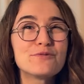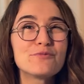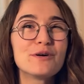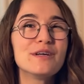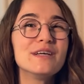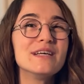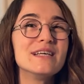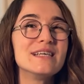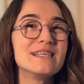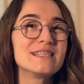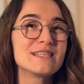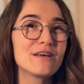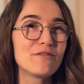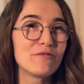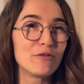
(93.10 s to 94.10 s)
one
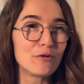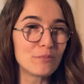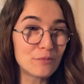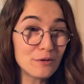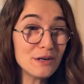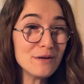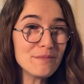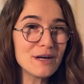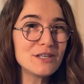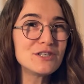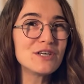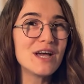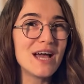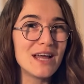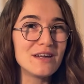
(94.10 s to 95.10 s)
is for pretty much
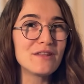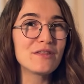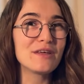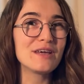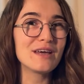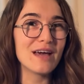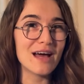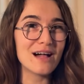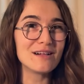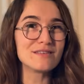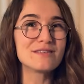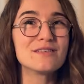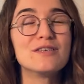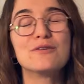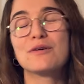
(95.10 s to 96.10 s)
anything
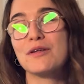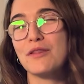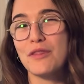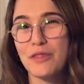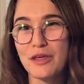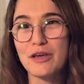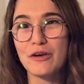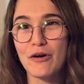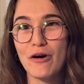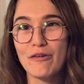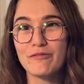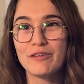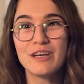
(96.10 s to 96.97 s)
else you can think of.